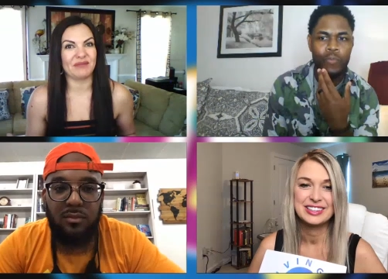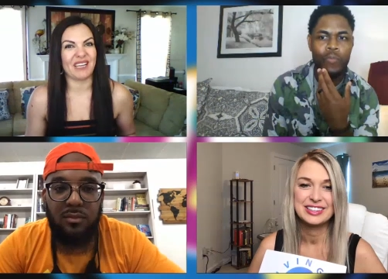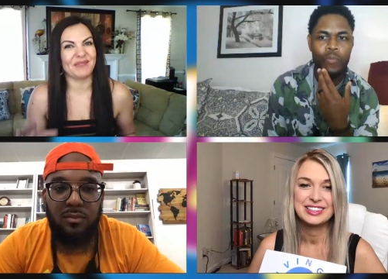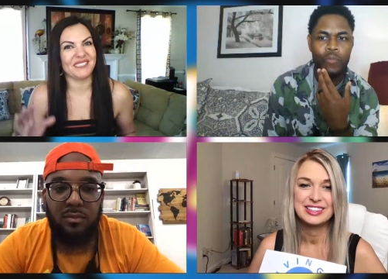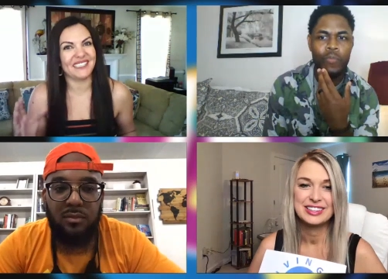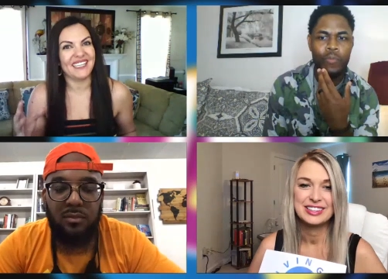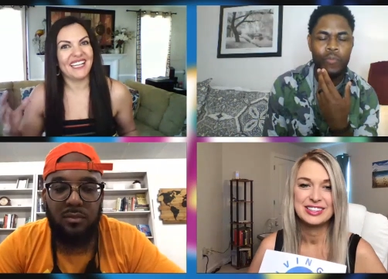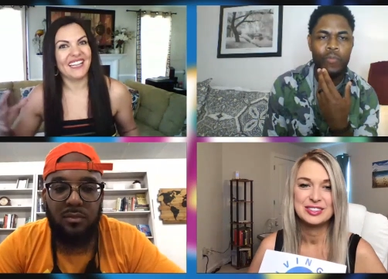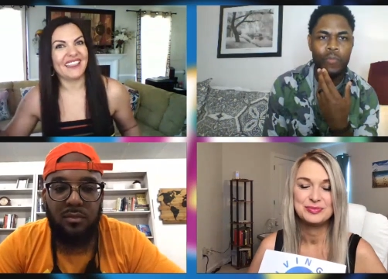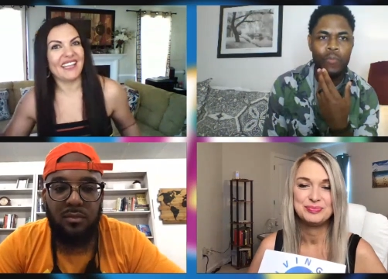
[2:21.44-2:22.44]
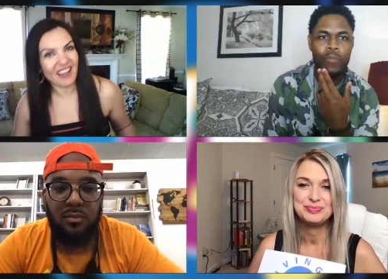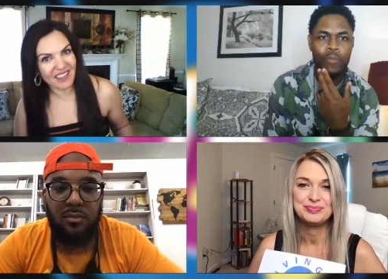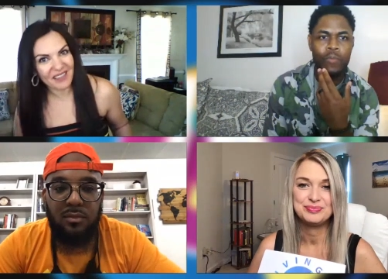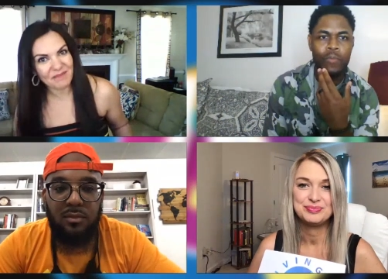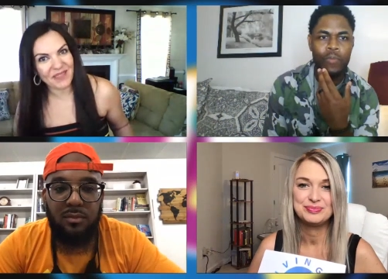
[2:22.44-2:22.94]
Speaker 1: sometimes the
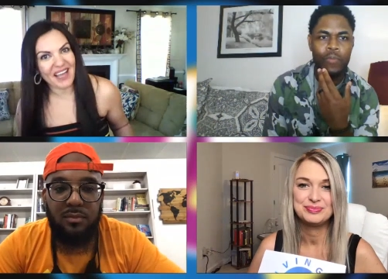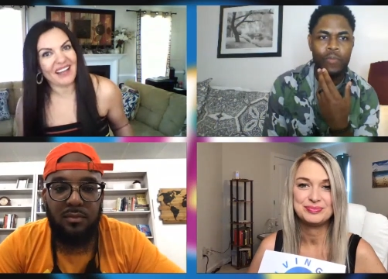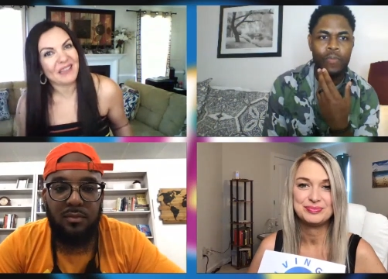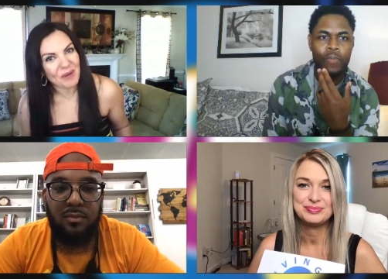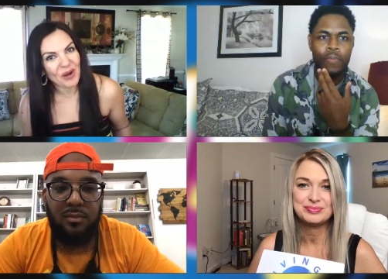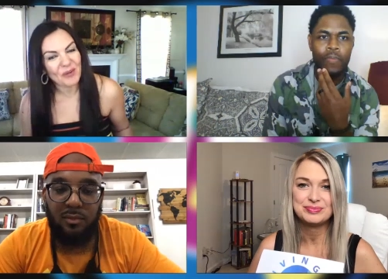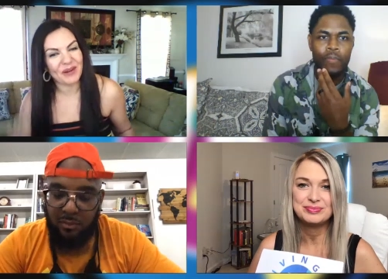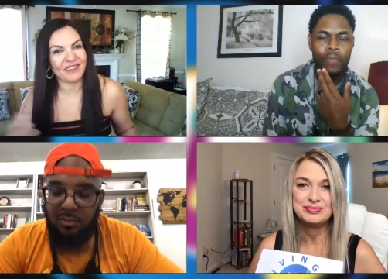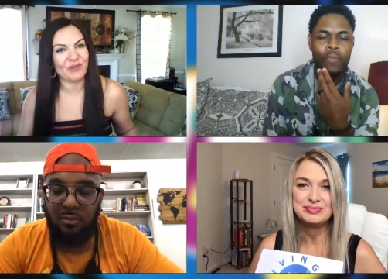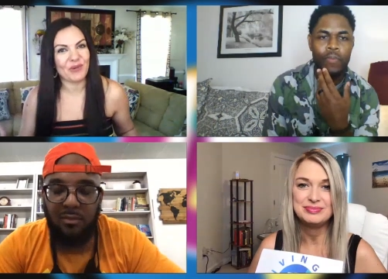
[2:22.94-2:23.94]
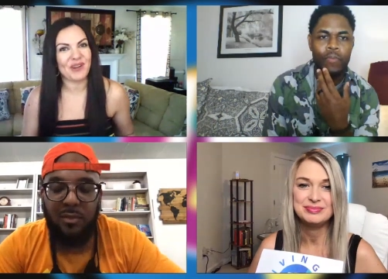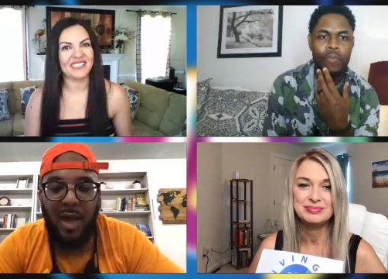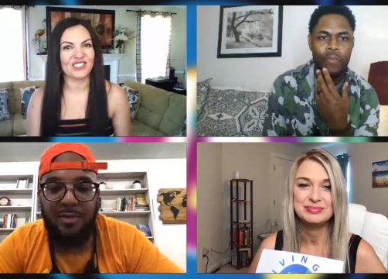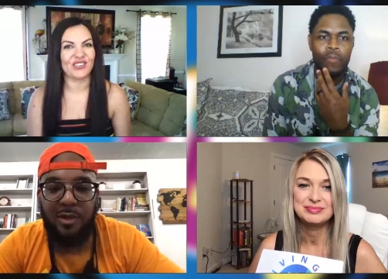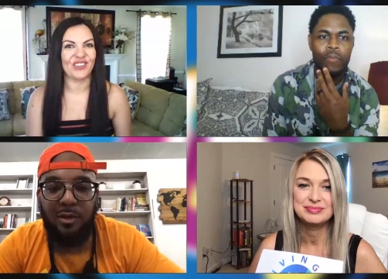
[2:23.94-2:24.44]
uh, the, the ugly part, but uh, we
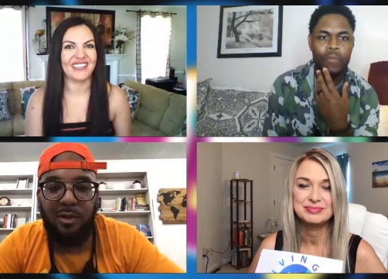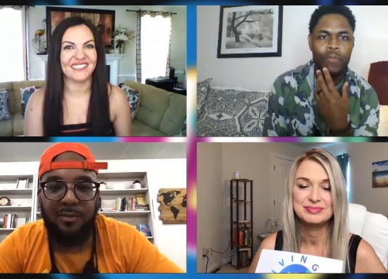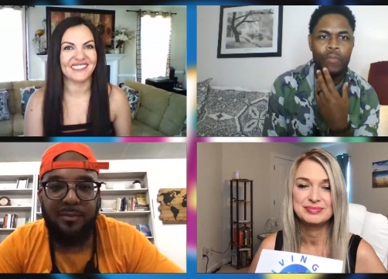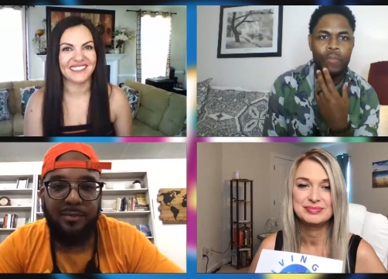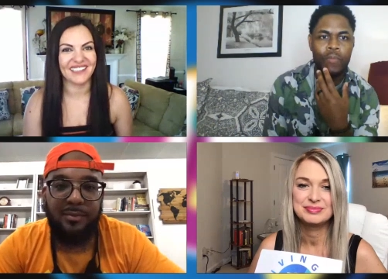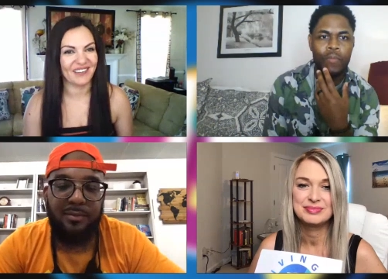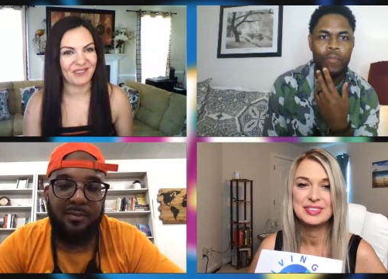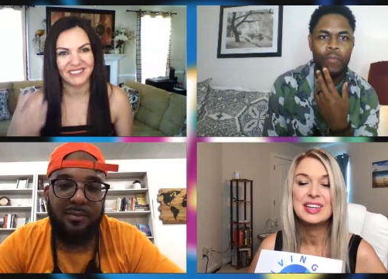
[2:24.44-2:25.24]
want to show that